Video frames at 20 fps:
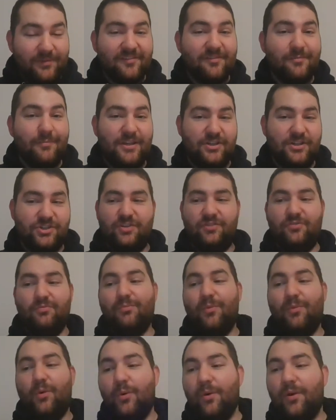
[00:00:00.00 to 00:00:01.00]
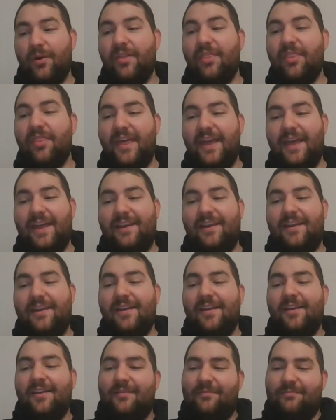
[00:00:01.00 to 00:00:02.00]
It's mentioned more than
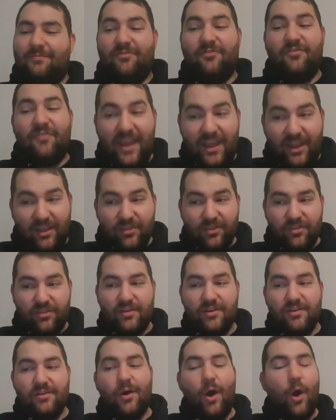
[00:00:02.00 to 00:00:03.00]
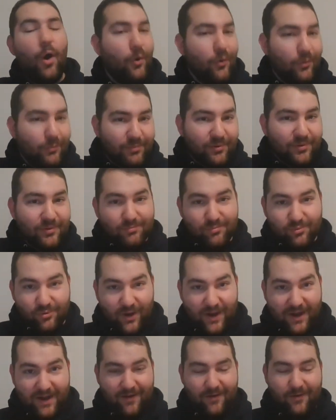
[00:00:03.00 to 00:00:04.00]
faith, hope,
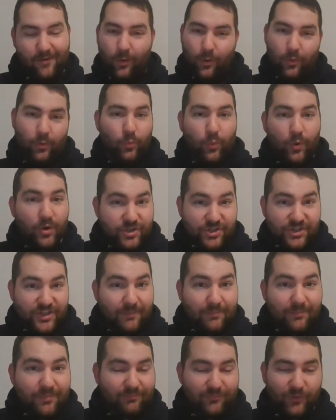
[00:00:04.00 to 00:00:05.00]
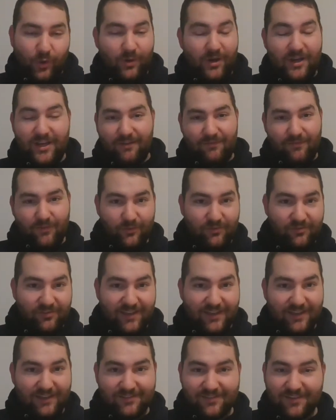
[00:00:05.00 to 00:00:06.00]
prayer, or worship, or any of those
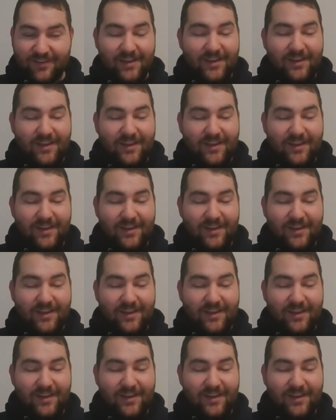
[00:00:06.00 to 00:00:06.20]
things.